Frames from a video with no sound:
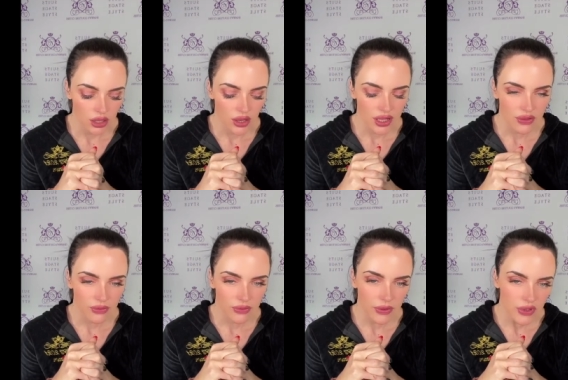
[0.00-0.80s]

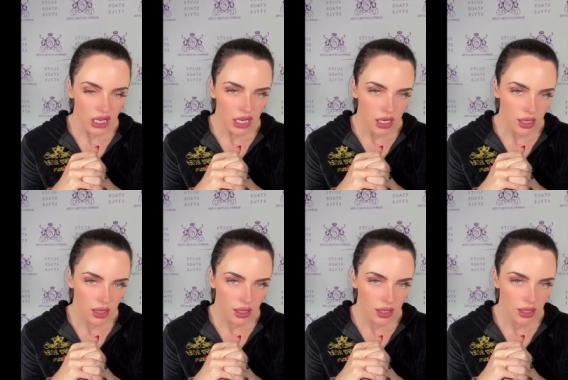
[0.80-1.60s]
twenty fifteen.
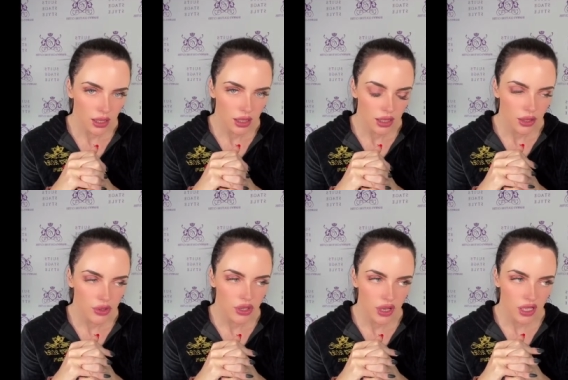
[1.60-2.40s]
I think it
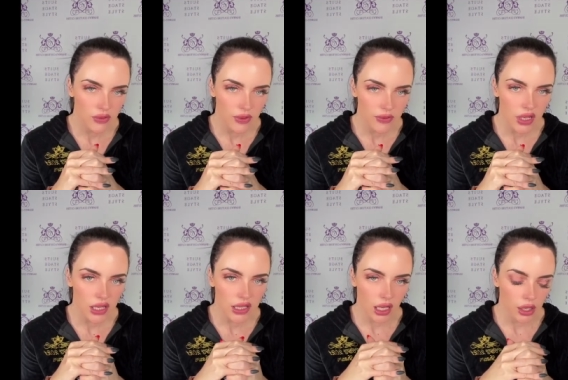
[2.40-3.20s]
was two thousand
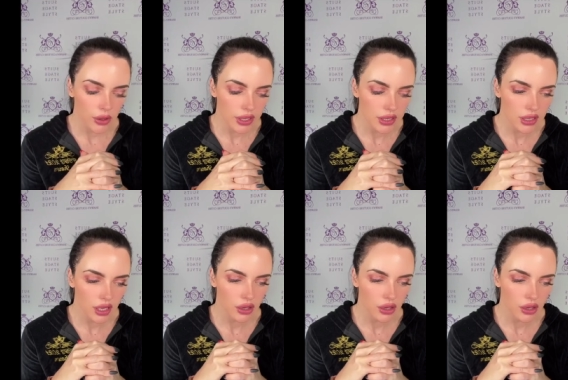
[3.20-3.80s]
fifteen, Saint Louis.